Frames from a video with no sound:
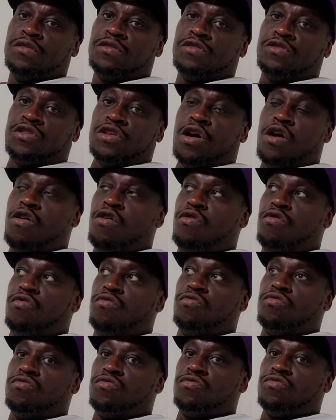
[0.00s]

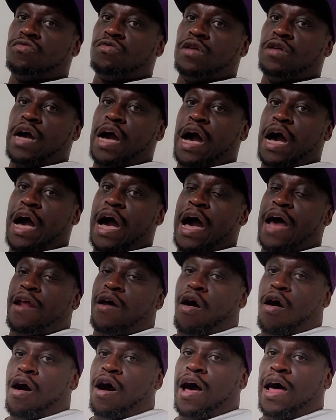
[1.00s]
So out of
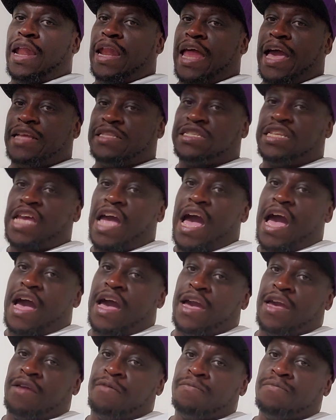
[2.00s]
all that
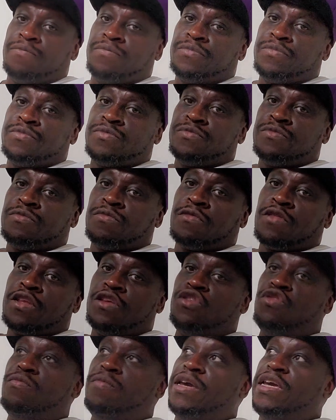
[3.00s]
time,
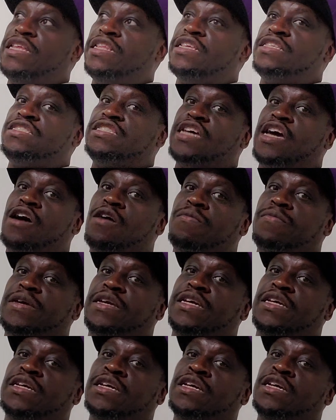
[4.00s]
you mean to tell
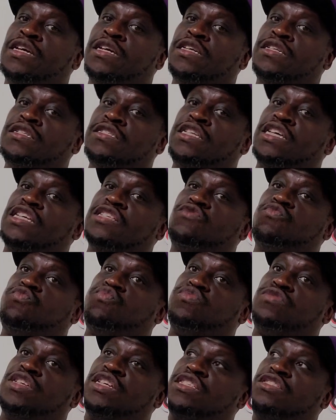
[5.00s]
me
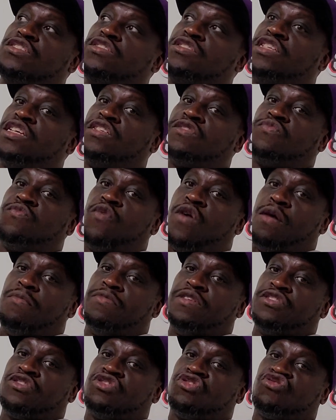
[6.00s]
this
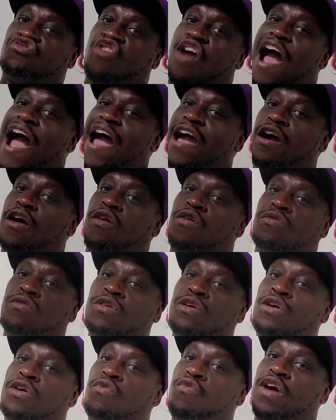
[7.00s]
woman's trial
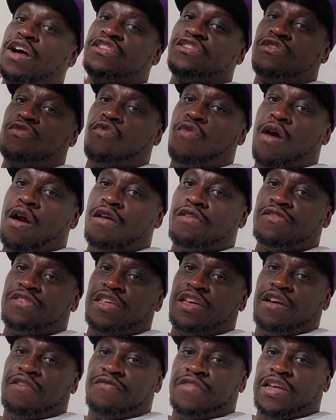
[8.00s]
wasn't
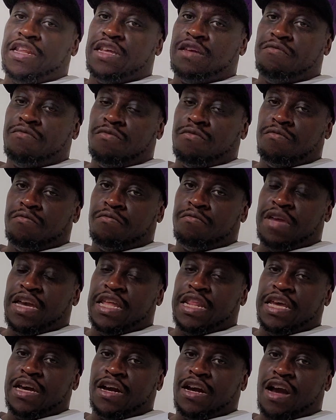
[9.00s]
worthy of any
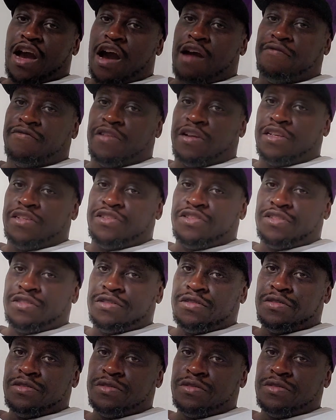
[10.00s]
media coverage?